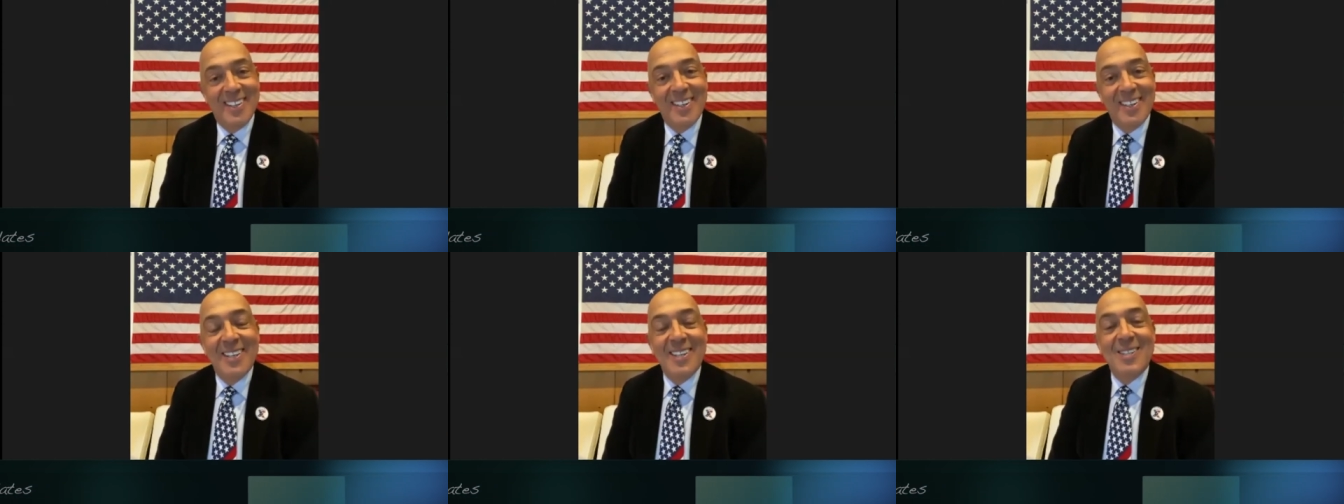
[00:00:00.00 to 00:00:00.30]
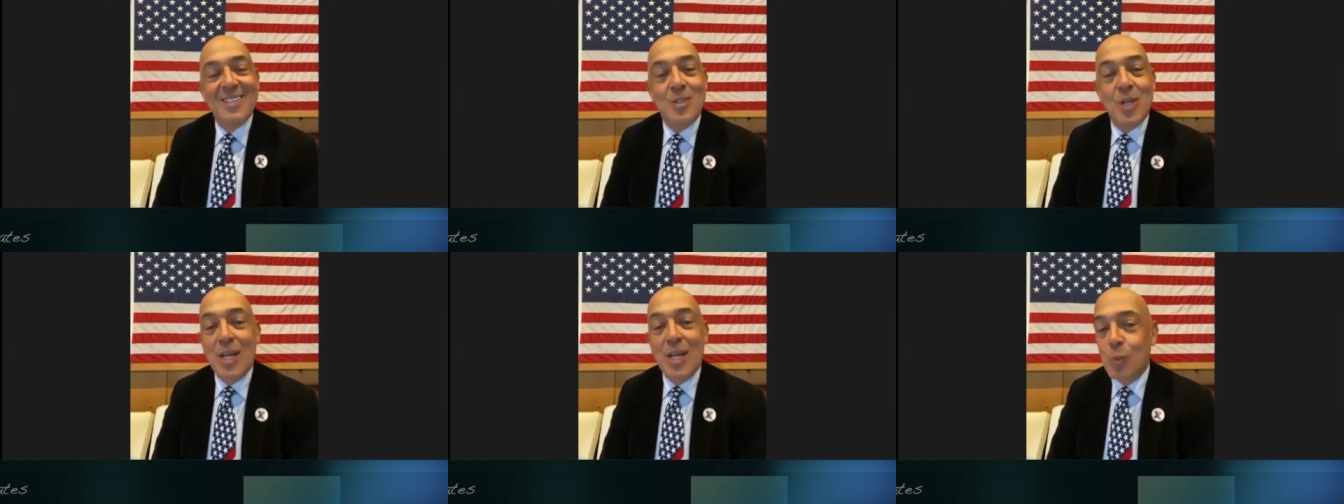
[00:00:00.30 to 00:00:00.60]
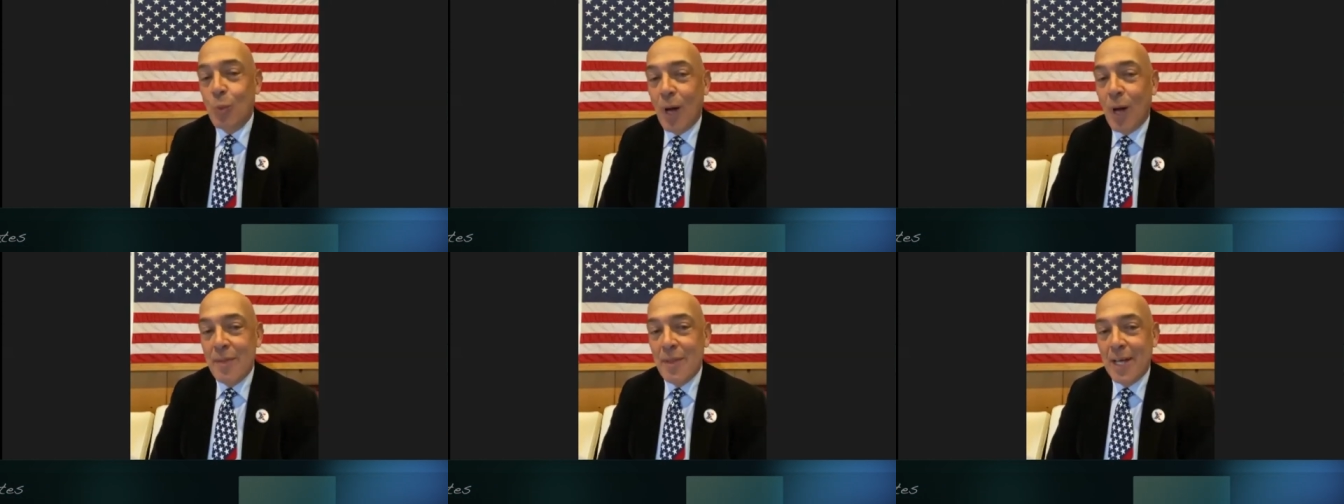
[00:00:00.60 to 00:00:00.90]
Mm-hmm. So
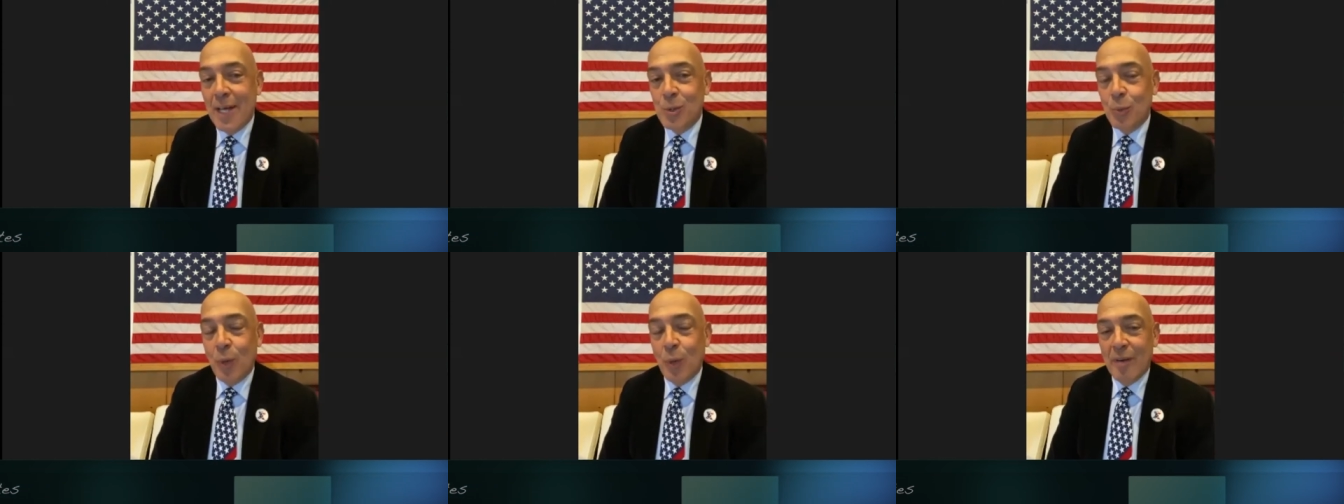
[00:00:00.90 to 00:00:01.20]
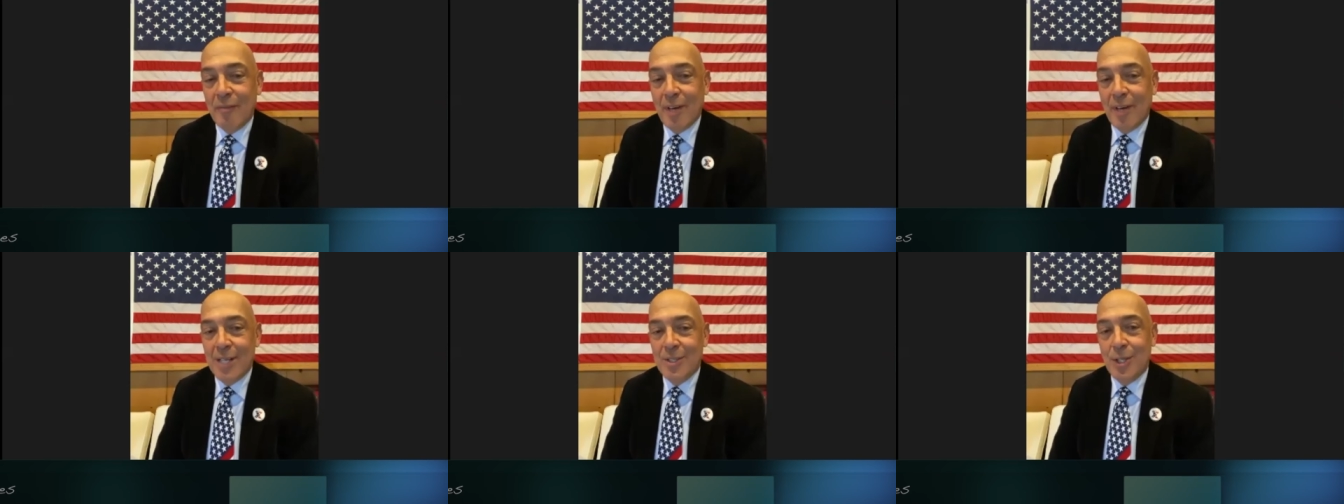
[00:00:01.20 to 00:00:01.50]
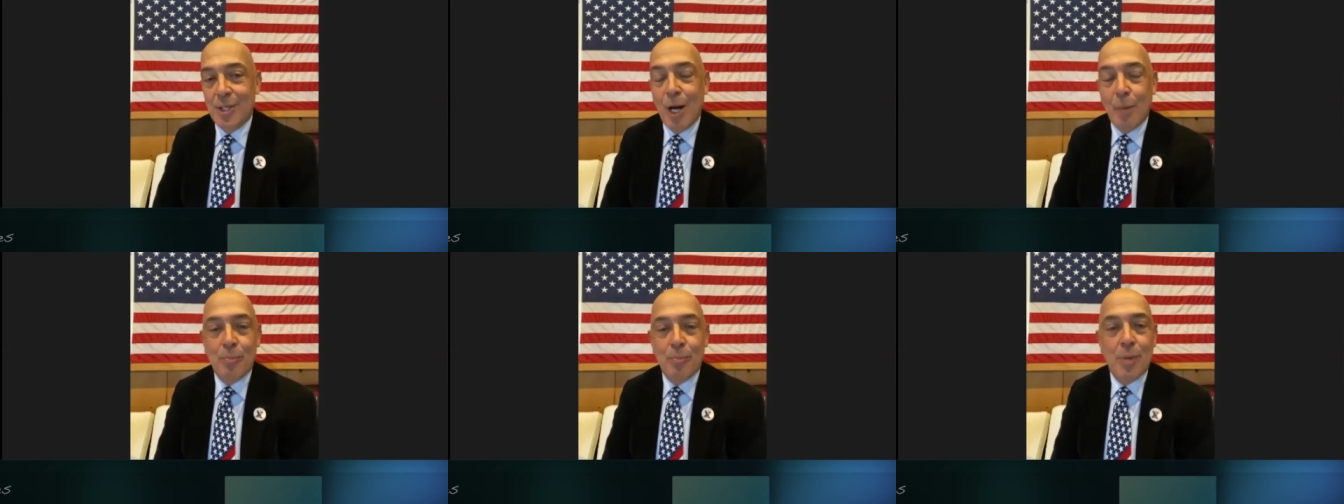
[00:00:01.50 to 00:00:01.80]
that's why that's one of our
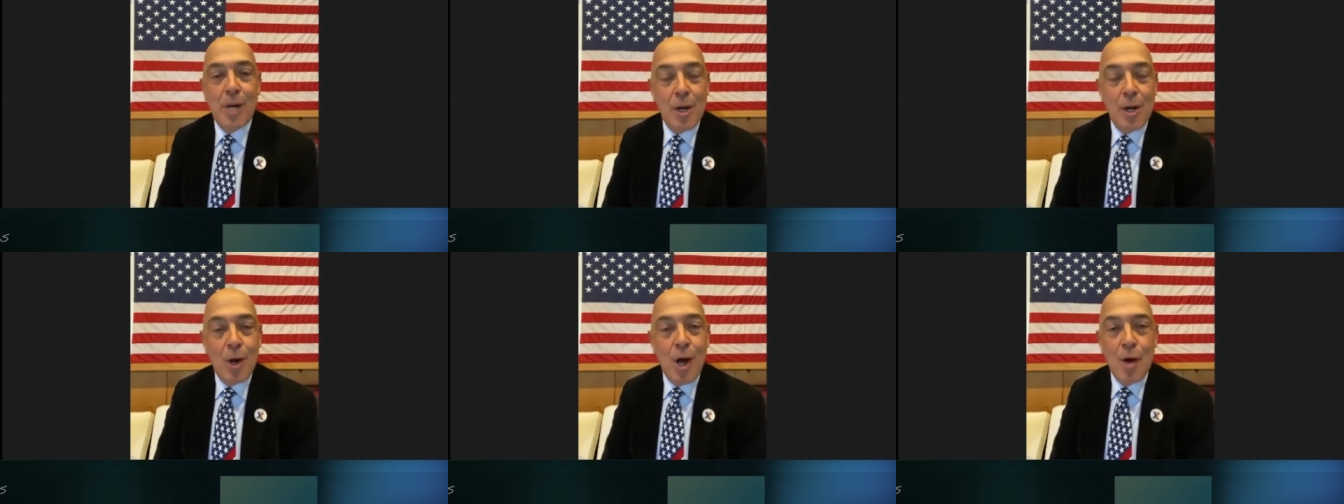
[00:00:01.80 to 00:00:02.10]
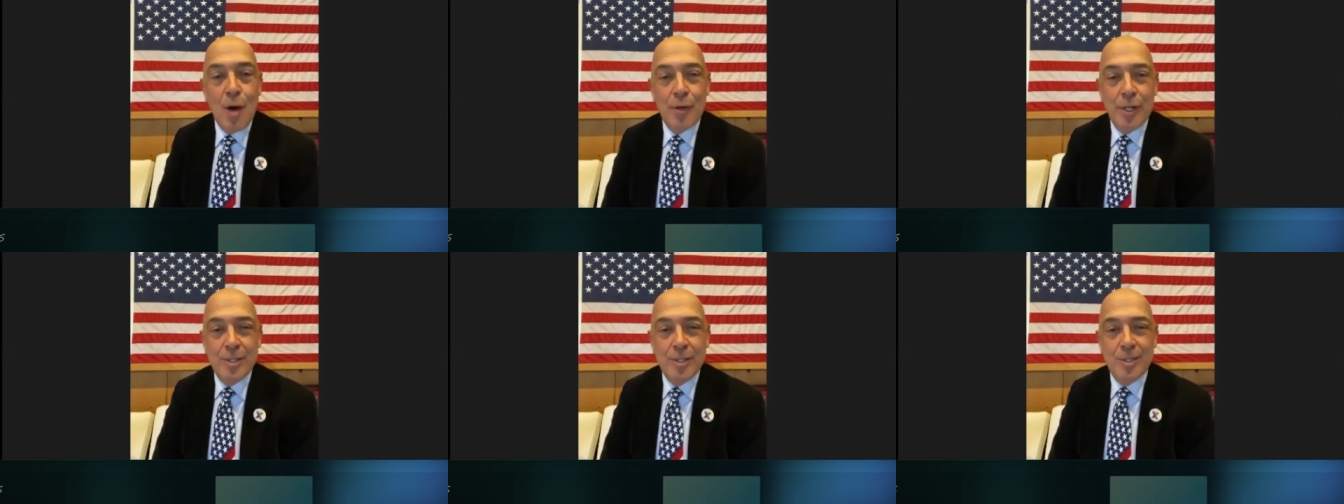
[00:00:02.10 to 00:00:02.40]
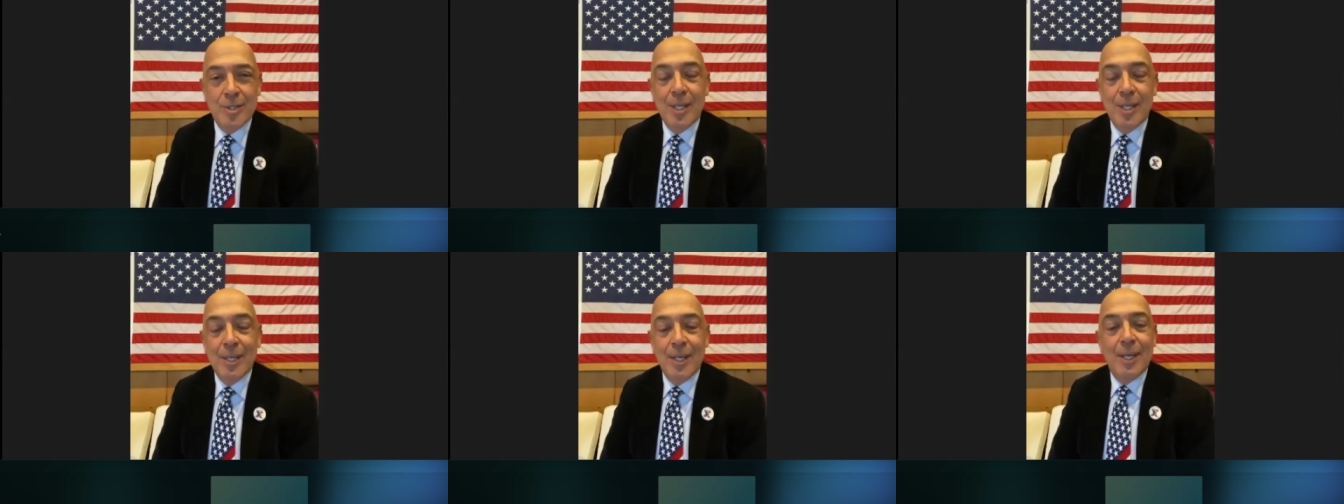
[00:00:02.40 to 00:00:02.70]
top
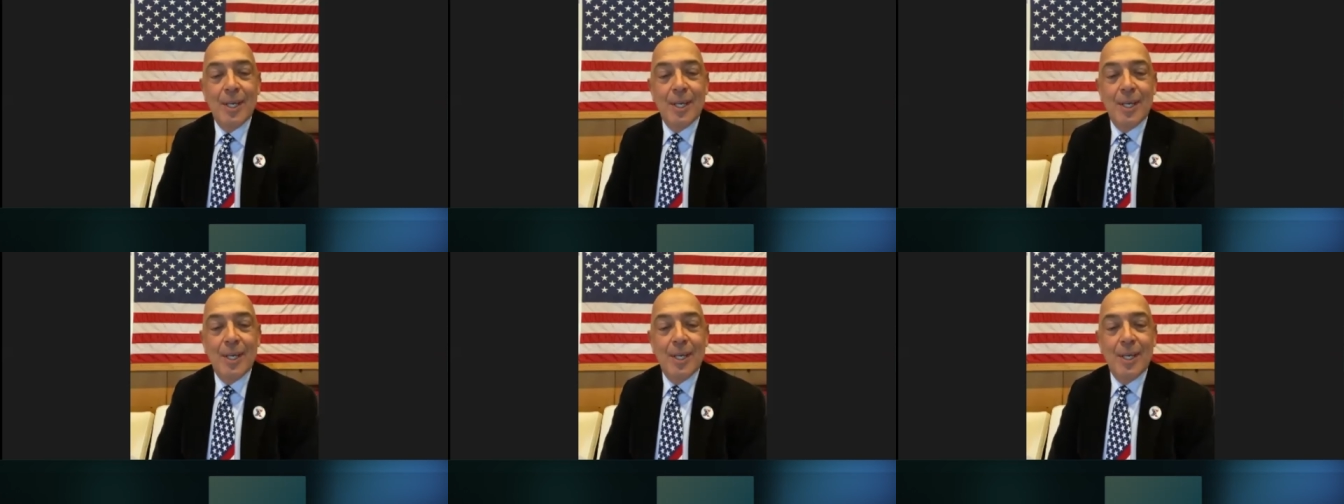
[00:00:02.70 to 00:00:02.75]
priorities.